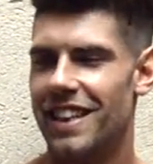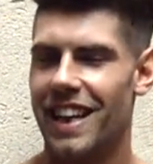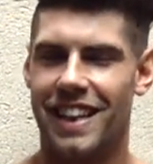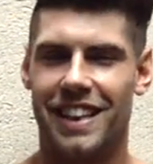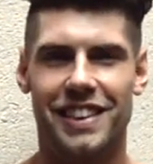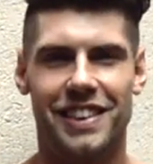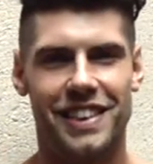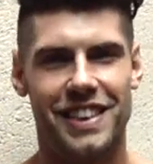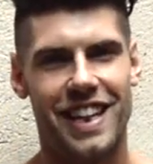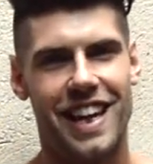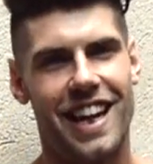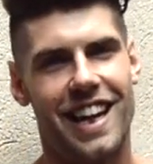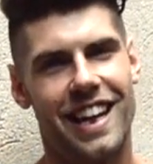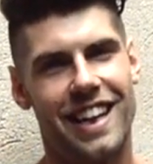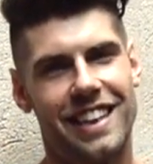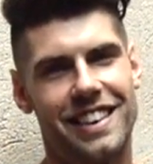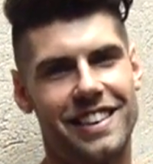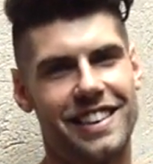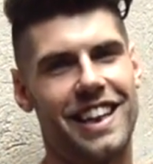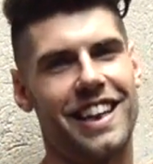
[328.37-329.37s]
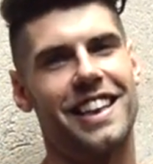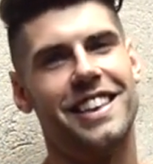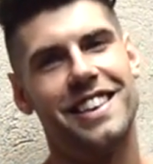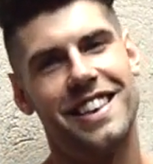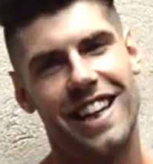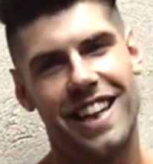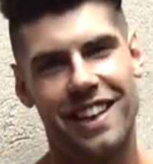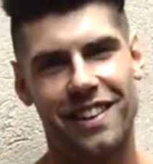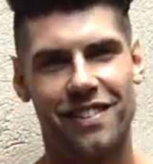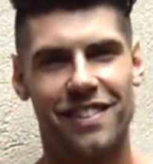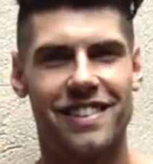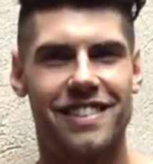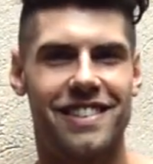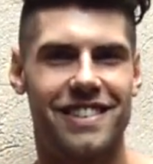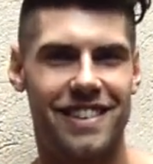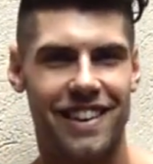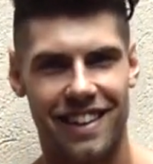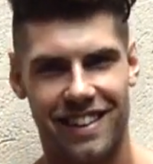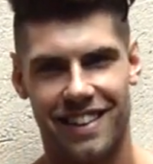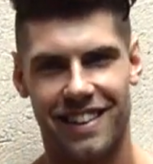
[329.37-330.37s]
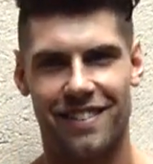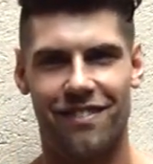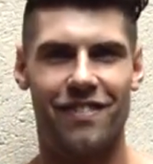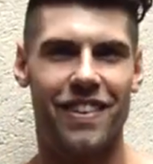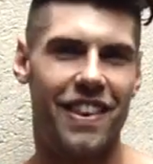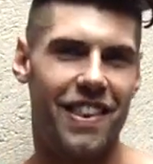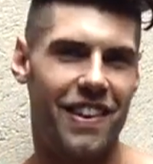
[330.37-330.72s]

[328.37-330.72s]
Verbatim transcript: Jackie Chan and Chris Tucker,